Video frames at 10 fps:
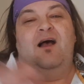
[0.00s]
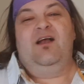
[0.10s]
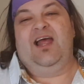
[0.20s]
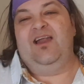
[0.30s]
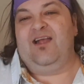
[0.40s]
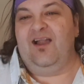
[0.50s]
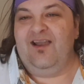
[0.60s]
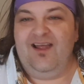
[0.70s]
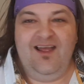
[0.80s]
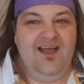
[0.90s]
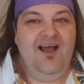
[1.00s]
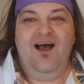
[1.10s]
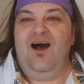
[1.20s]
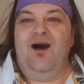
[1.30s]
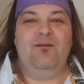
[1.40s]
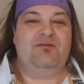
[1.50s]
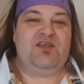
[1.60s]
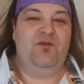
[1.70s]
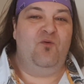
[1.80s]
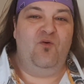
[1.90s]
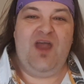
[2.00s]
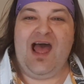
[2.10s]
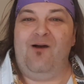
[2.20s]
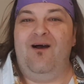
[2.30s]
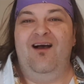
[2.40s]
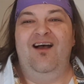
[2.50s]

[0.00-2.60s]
I gotta go. I'm actually worn out.